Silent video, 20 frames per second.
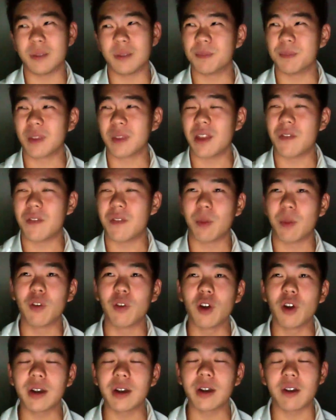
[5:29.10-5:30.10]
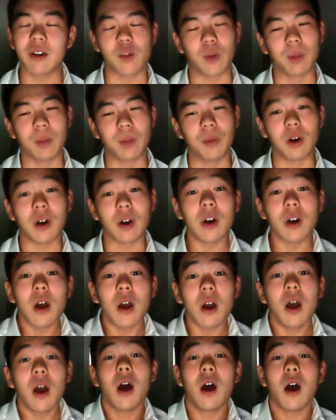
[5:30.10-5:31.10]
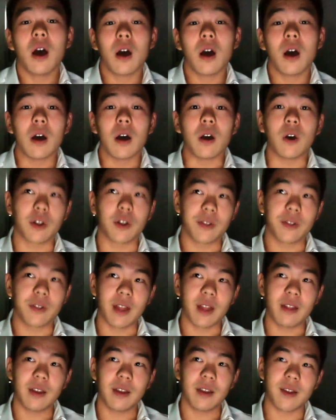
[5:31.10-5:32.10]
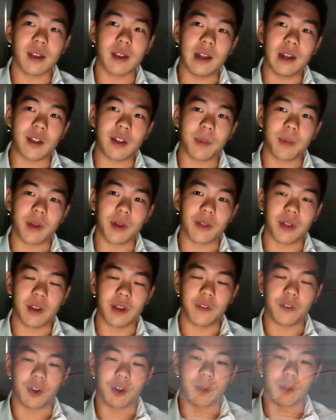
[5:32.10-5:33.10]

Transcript: If I'm not wrong, there is one more. Odontanthias elizabethae from